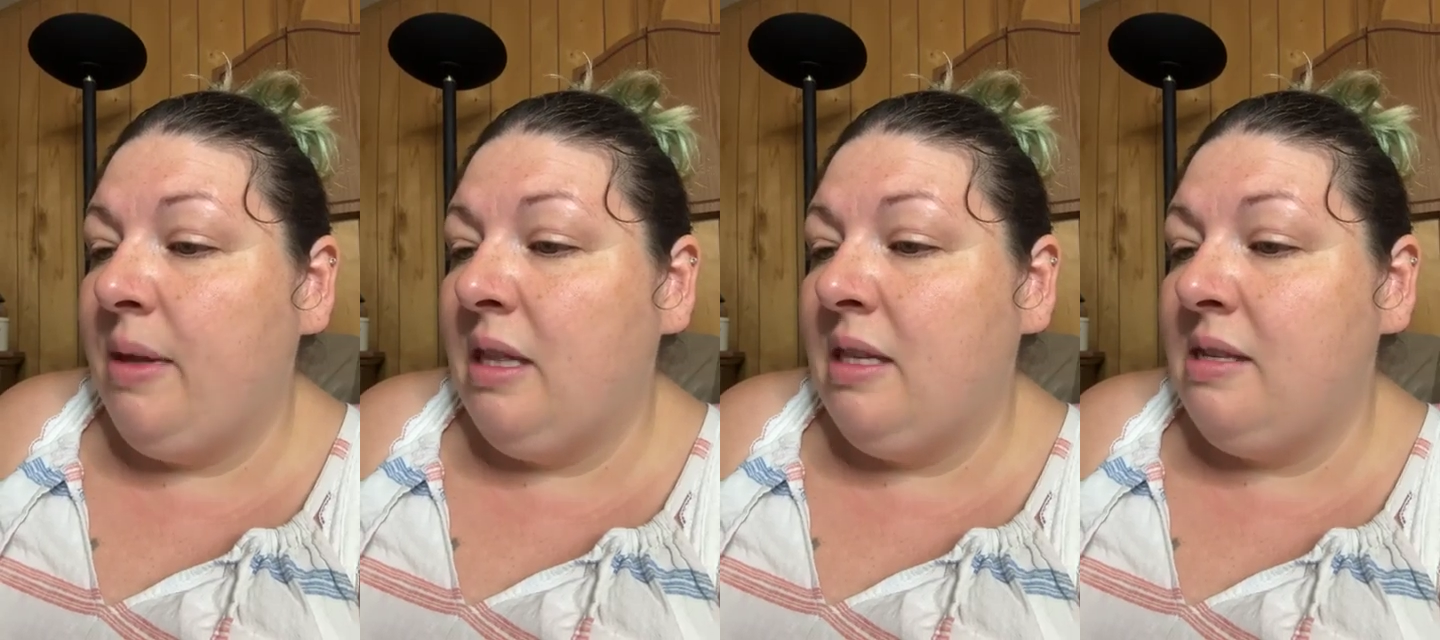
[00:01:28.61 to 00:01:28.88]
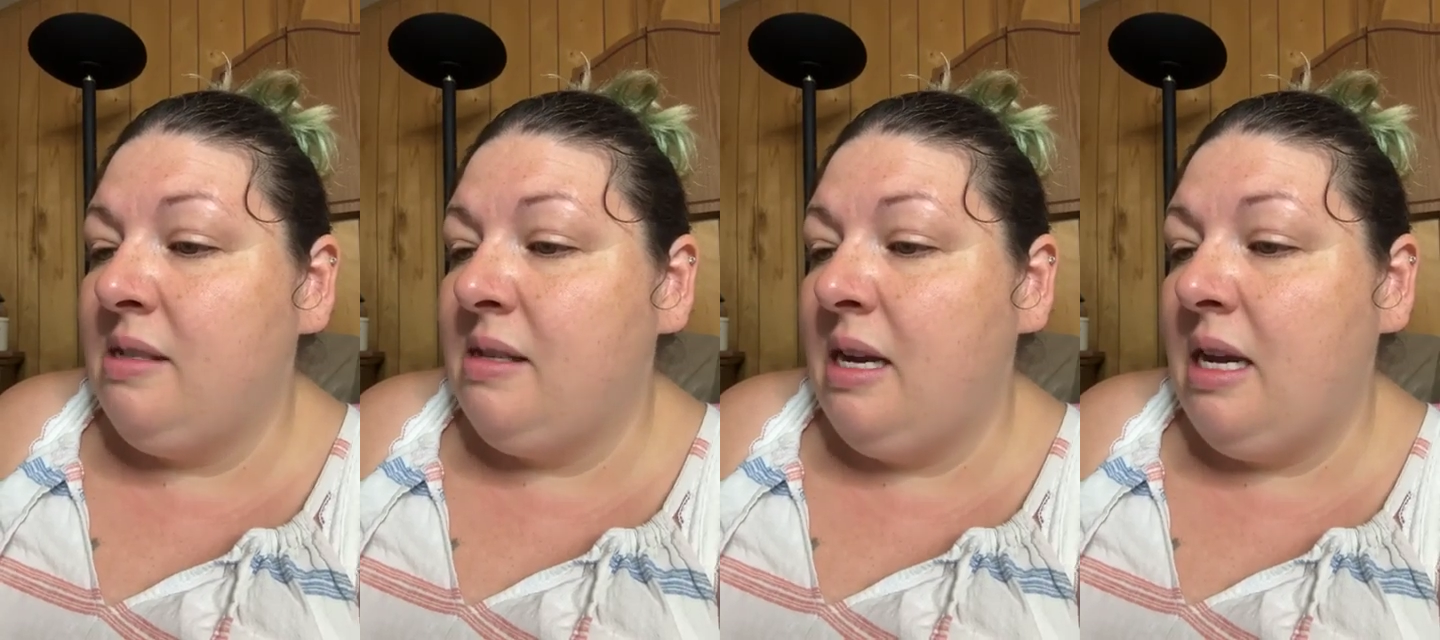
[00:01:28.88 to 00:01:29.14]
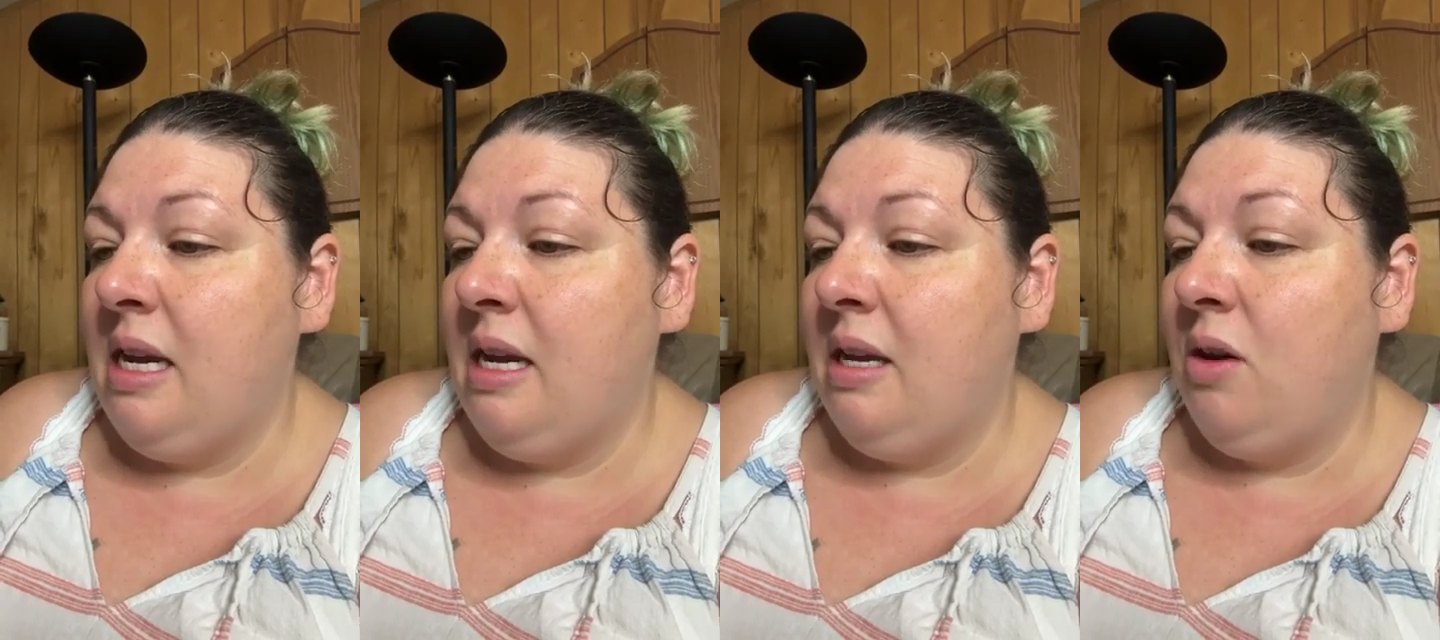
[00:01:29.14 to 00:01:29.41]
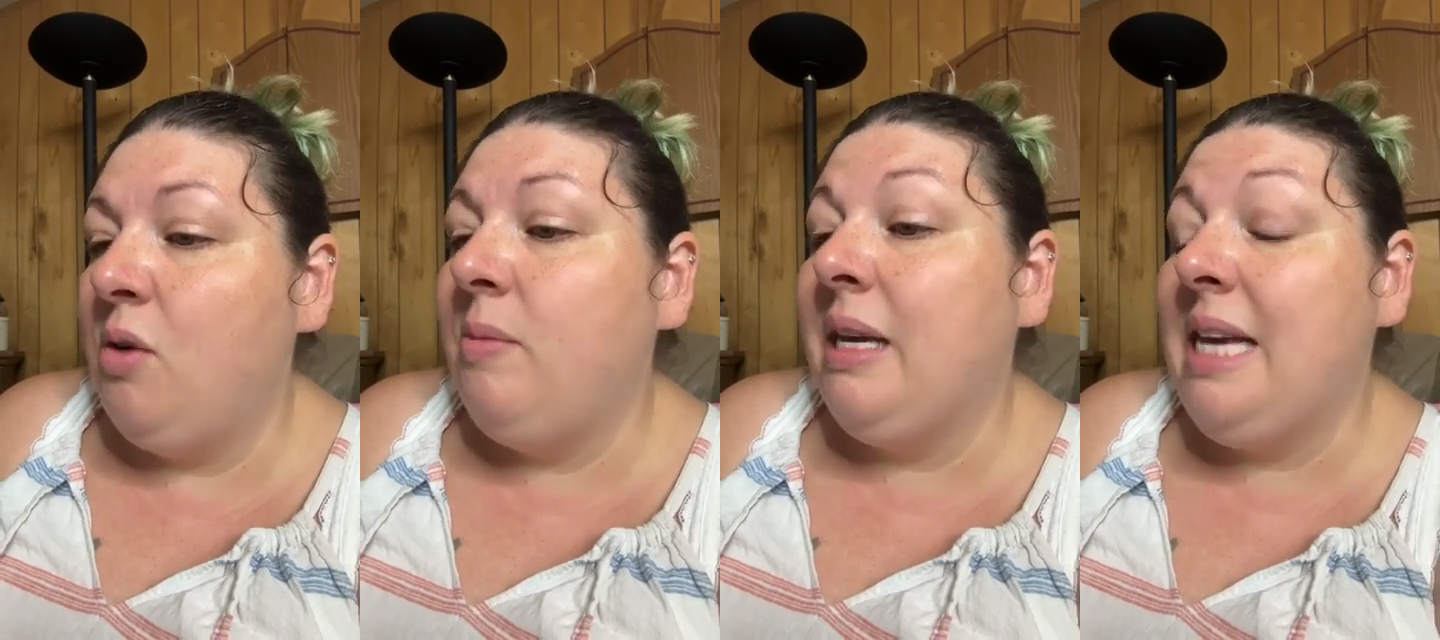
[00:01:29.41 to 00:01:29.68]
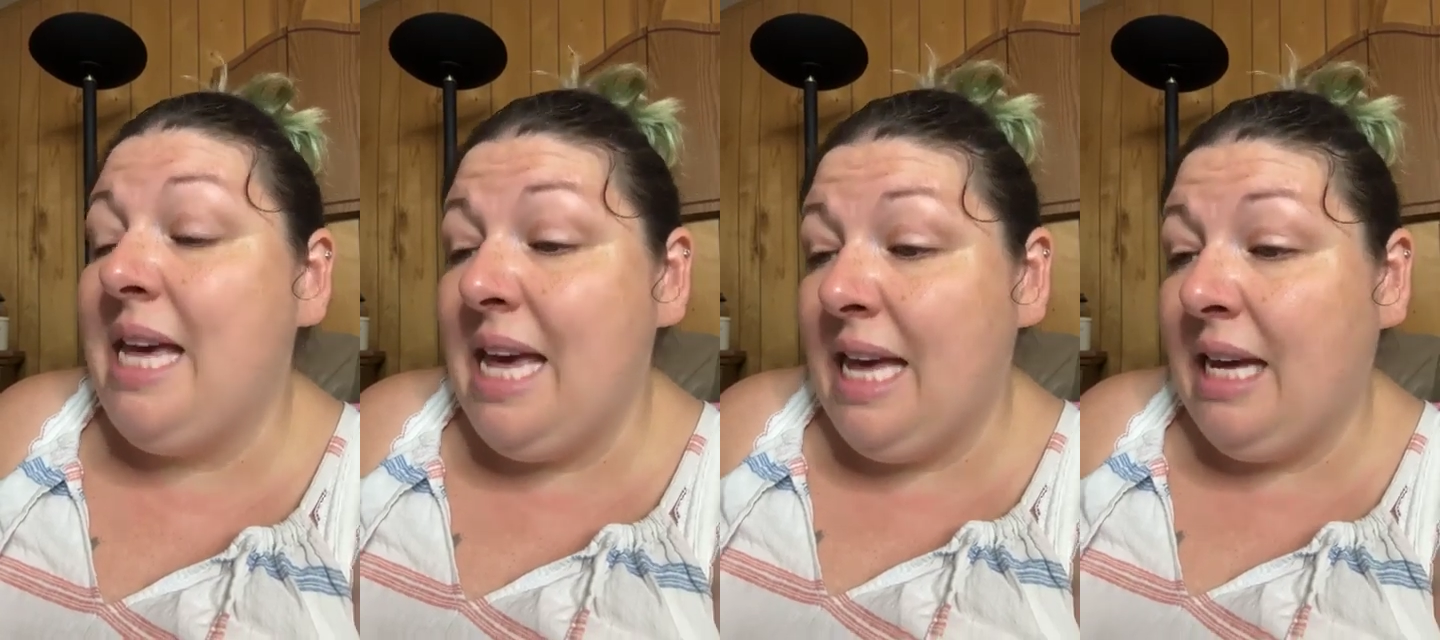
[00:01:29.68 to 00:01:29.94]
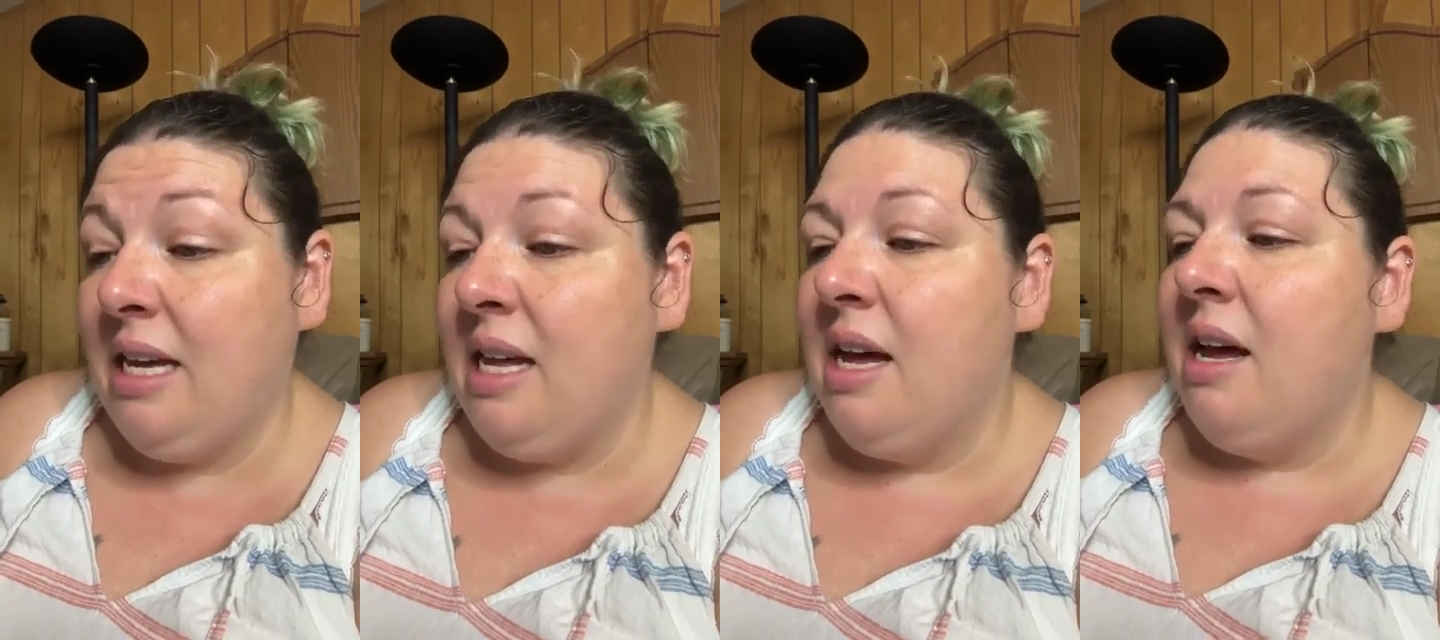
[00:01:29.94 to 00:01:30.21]
the
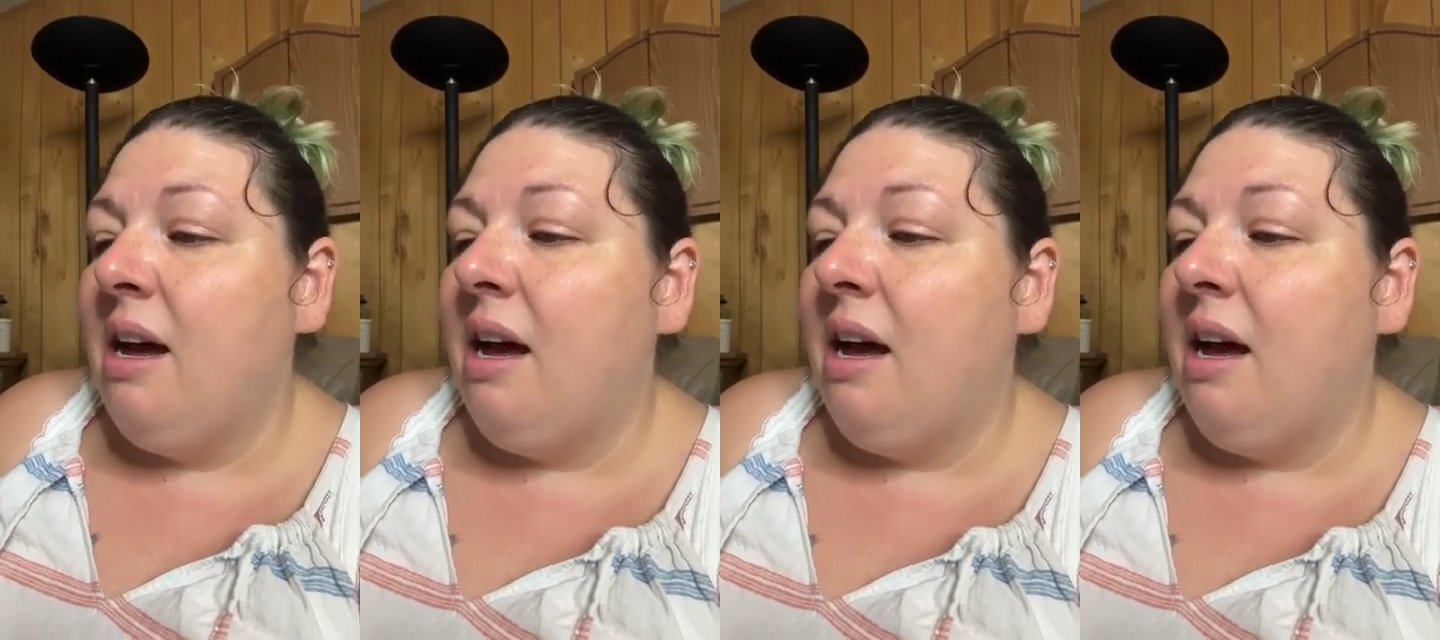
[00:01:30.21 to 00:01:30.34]
king